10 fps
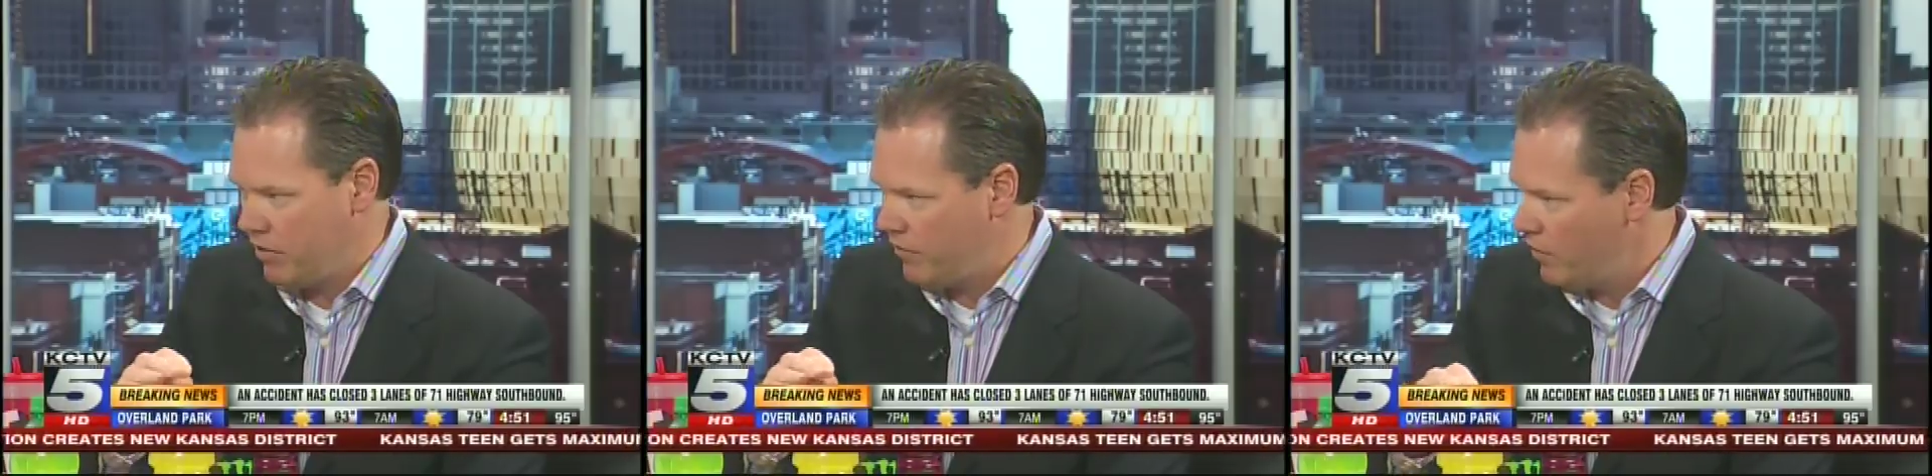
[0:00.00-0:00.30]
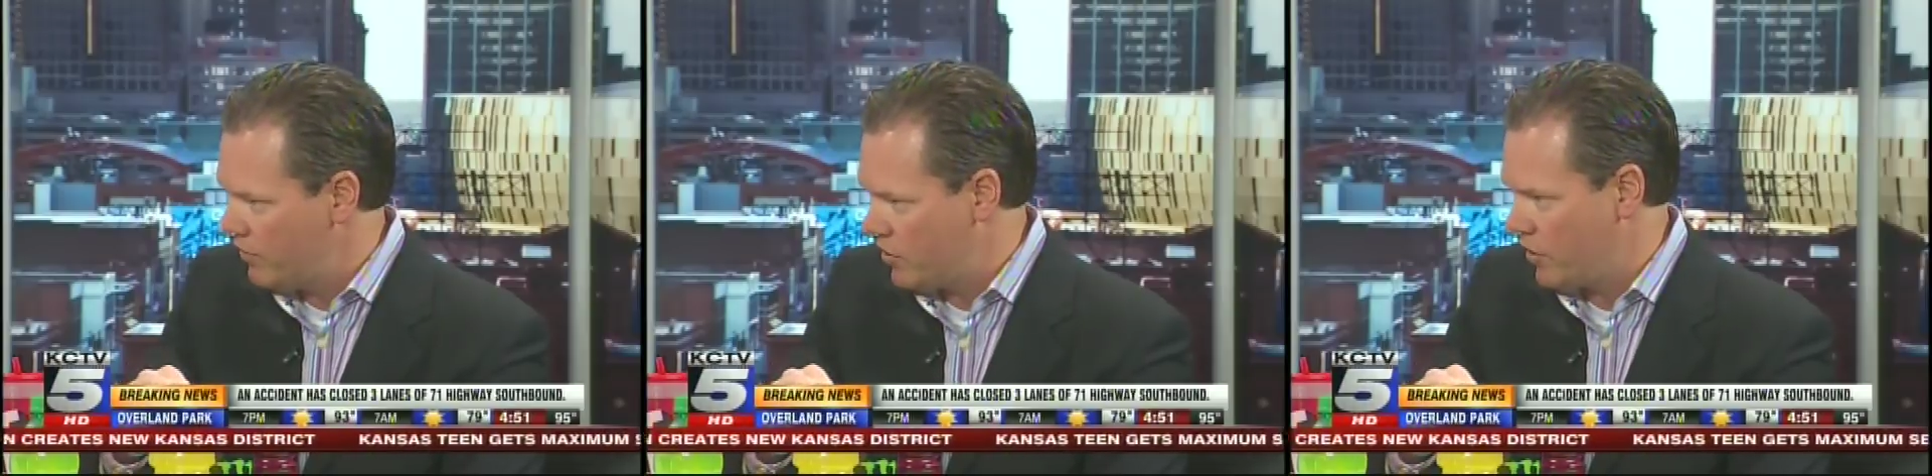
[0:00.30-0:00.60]
It's
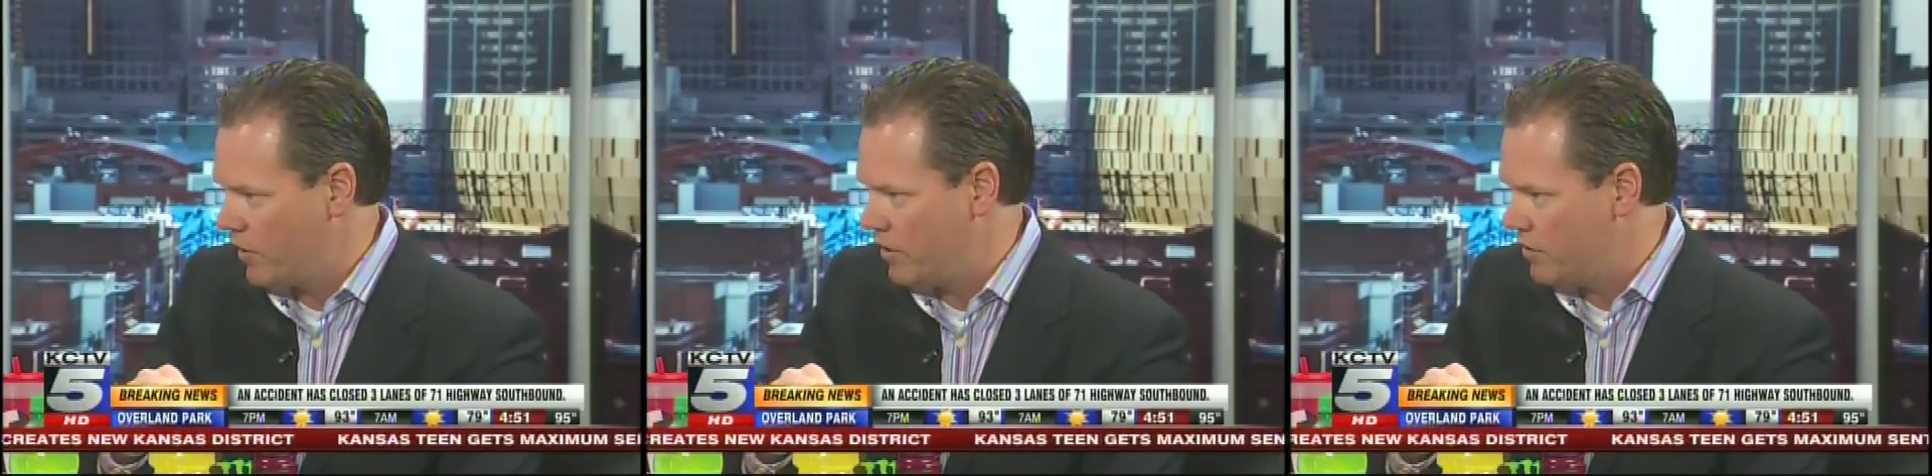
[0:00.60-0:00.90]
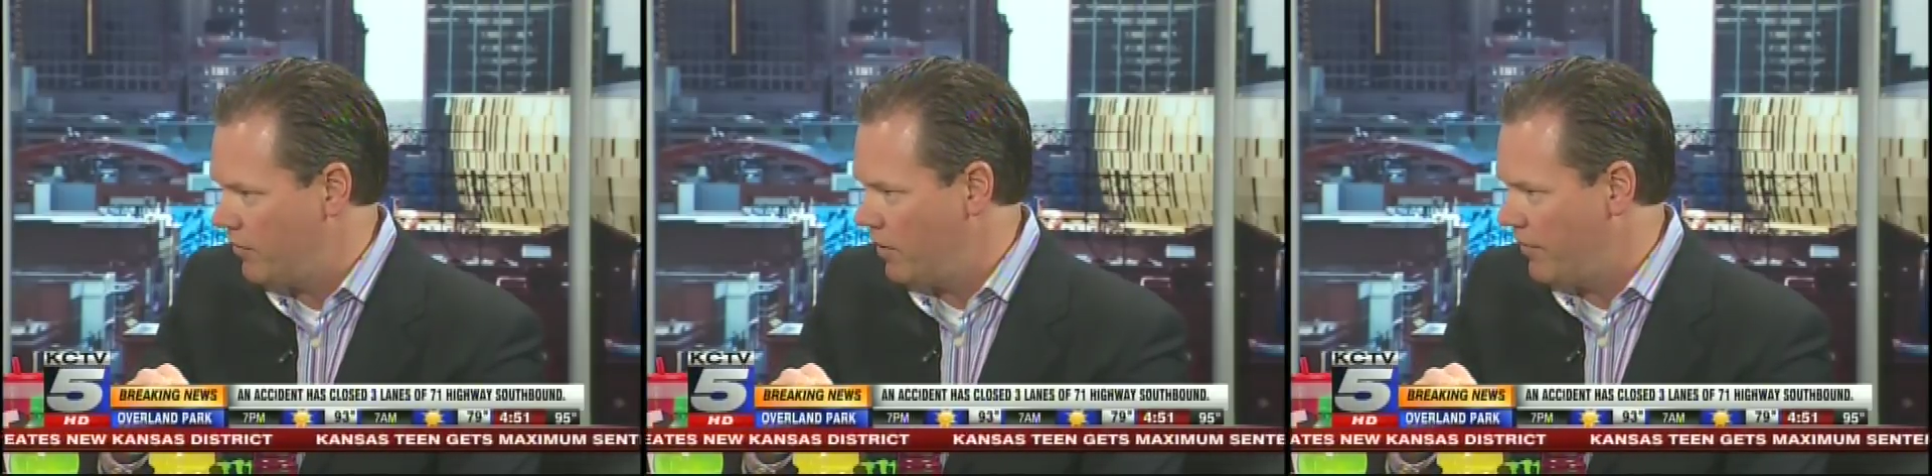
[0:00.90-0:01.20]
full of sugar,
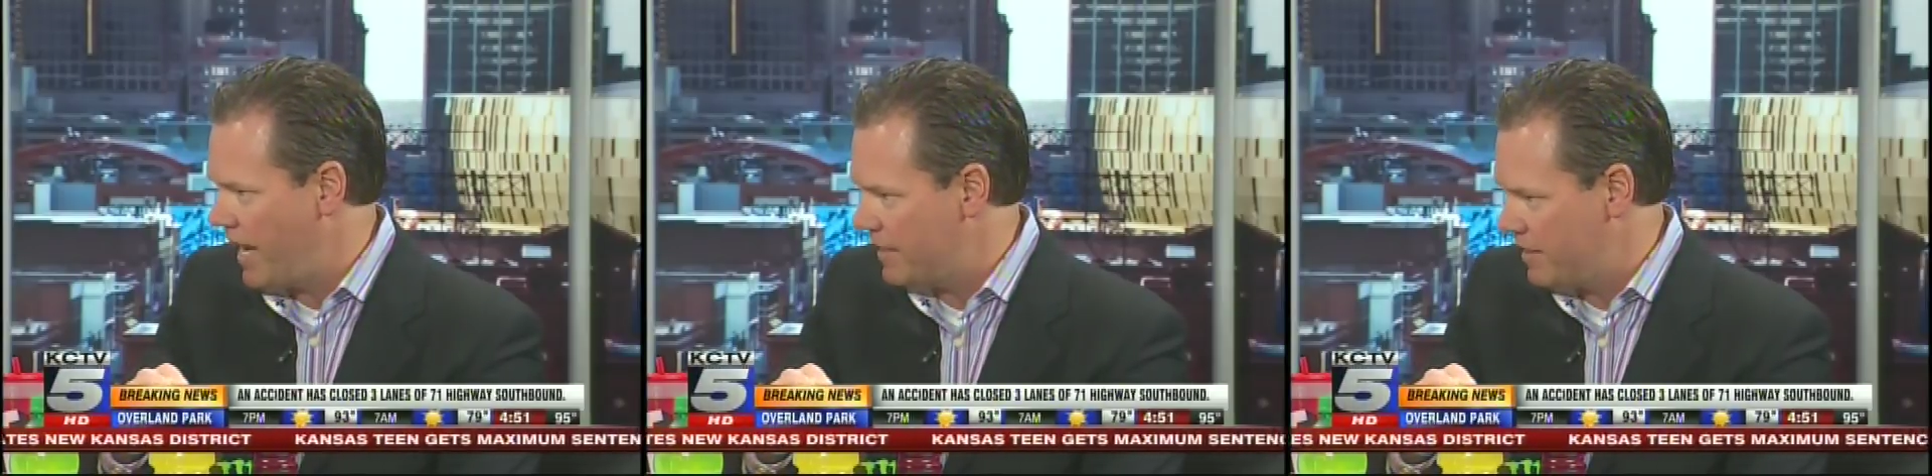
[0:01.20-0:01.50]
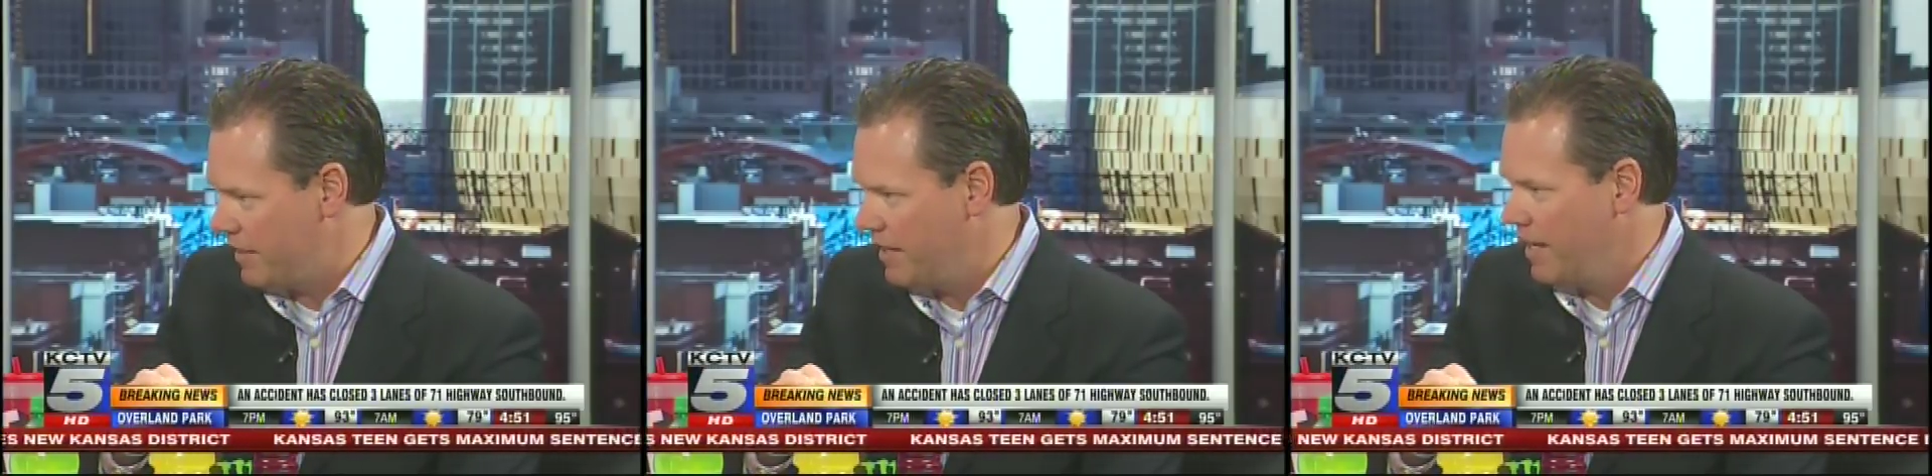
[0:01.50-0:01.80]
it's full of
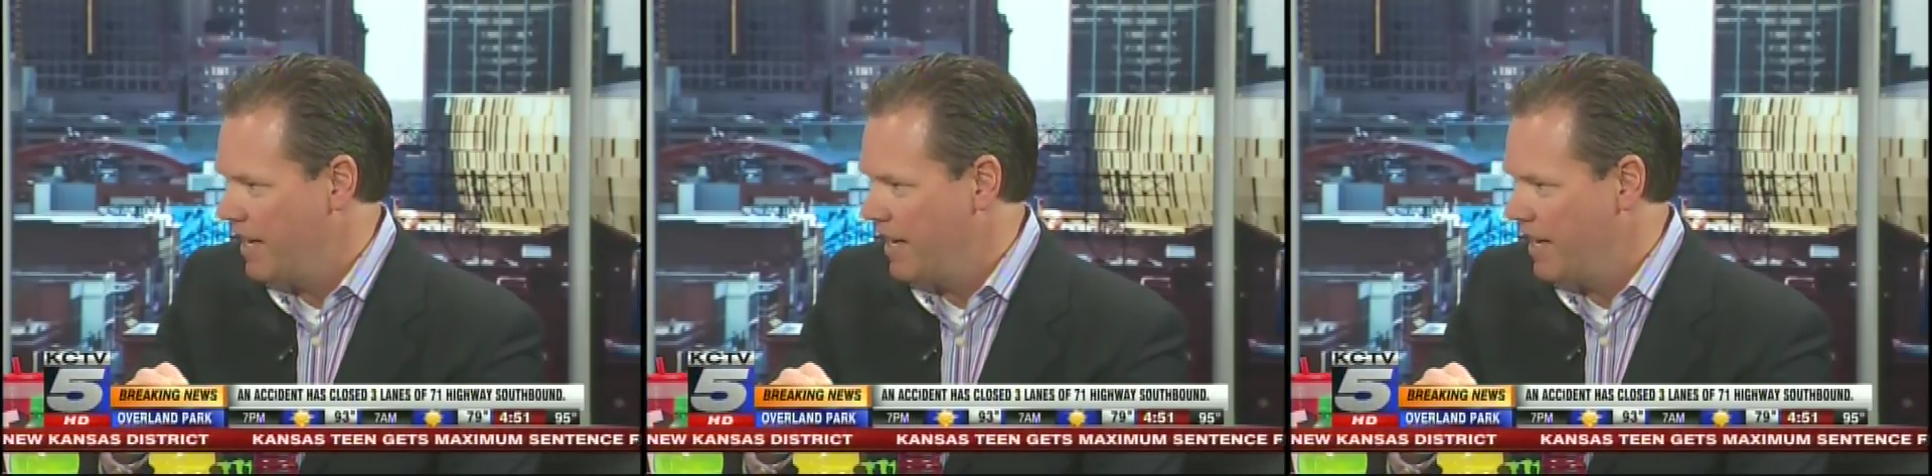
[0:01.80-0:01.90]
acid,